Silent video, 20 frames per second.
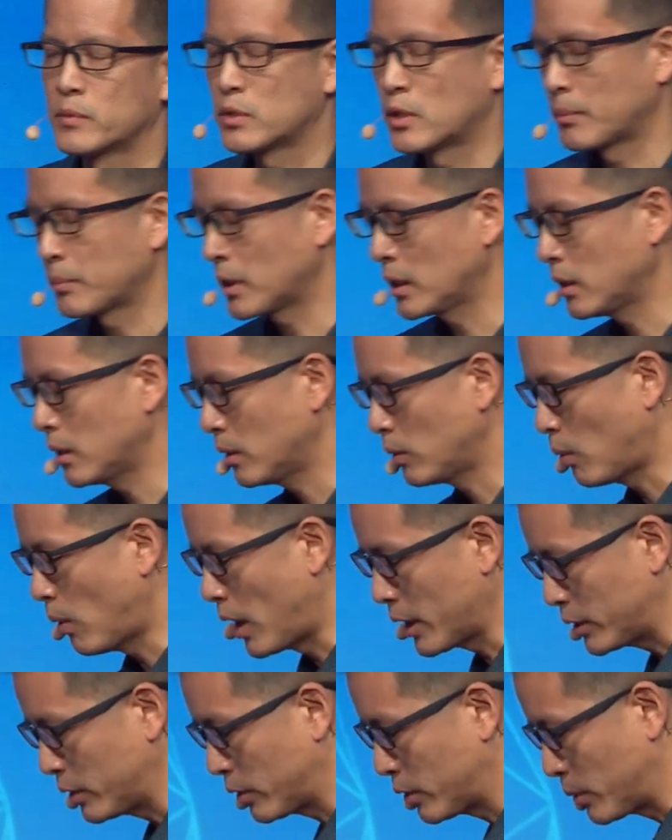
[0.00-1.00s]
So I'm going to
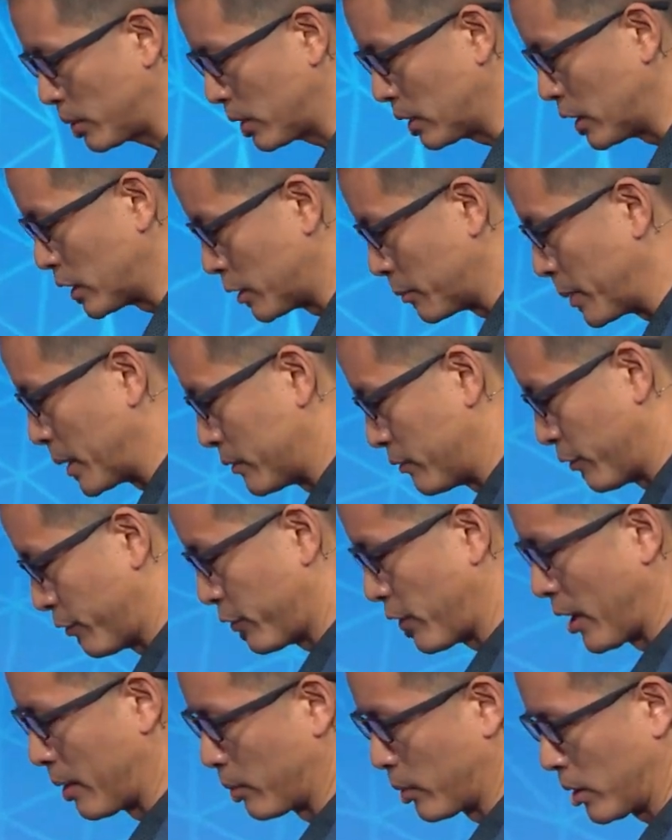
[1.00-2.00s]
walk you through a little bit of a
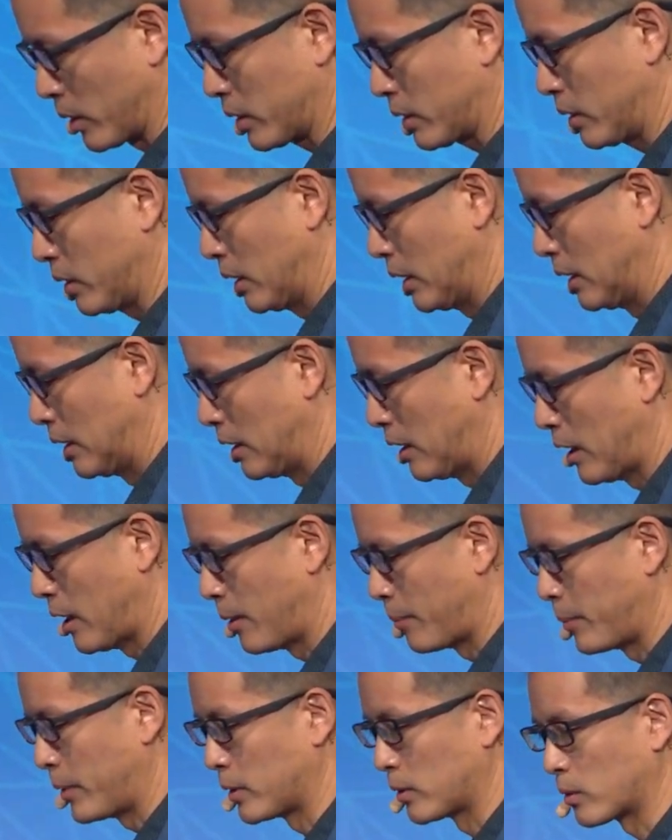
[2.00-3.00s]
framework
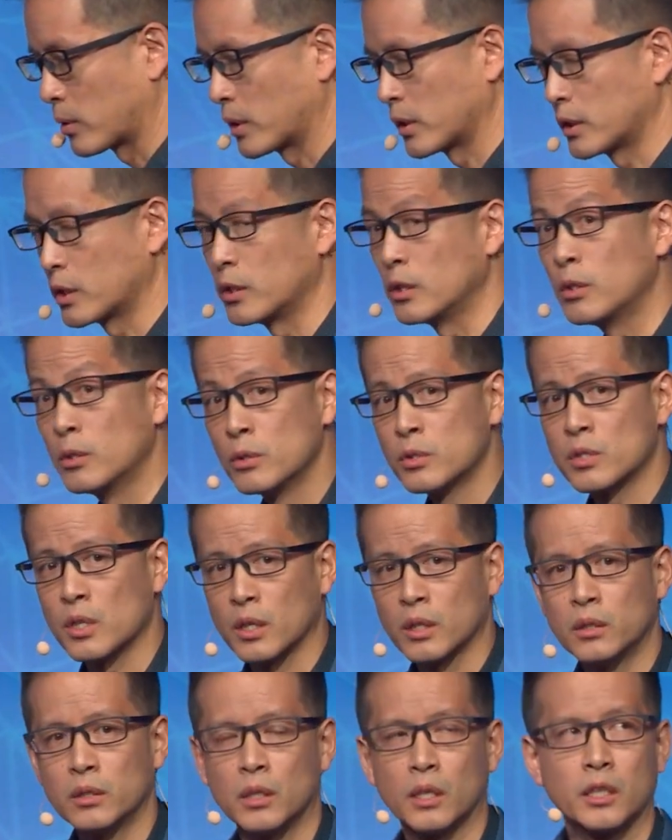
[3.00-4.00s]
um, in order to use
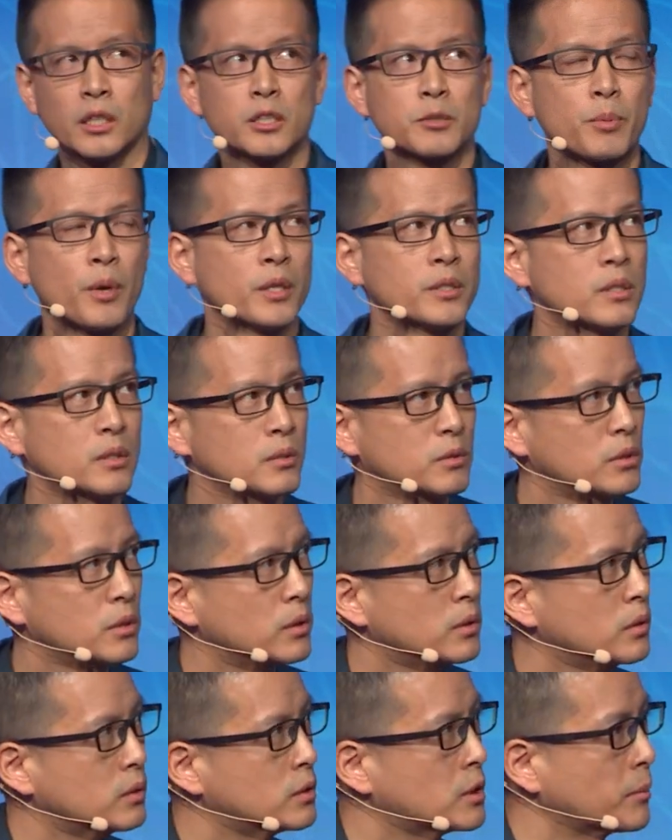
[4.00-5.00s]
it and express to
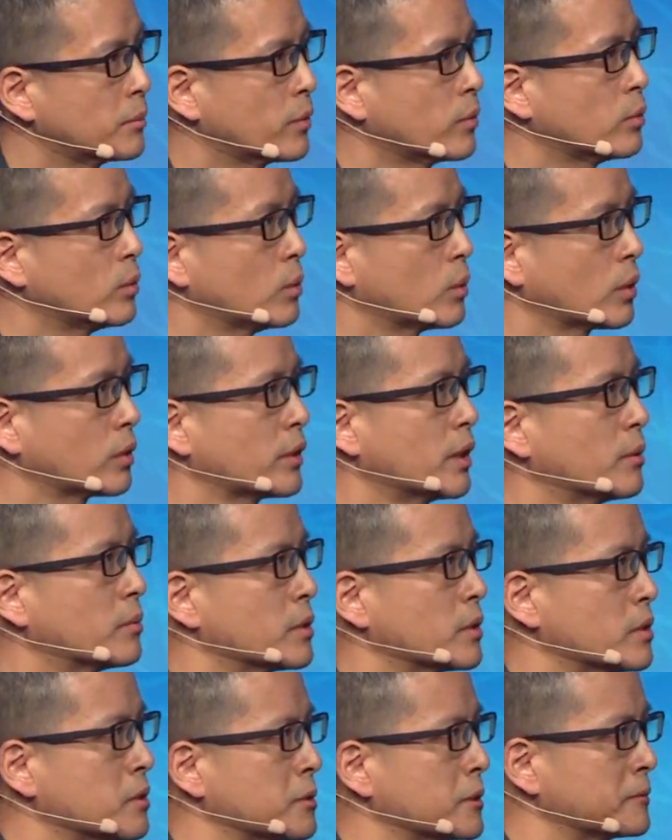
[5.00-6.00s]
you some of the work that
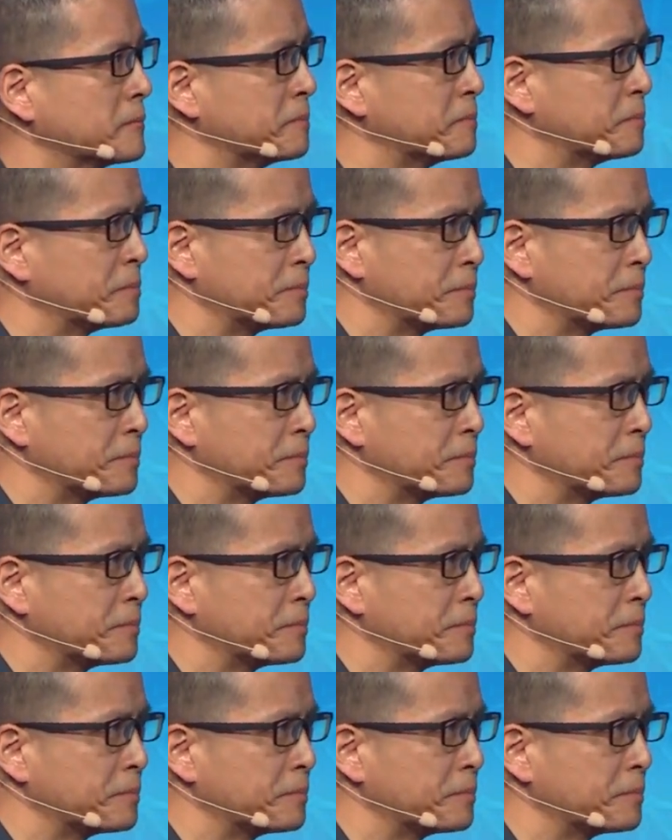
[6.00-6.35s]
we're doing.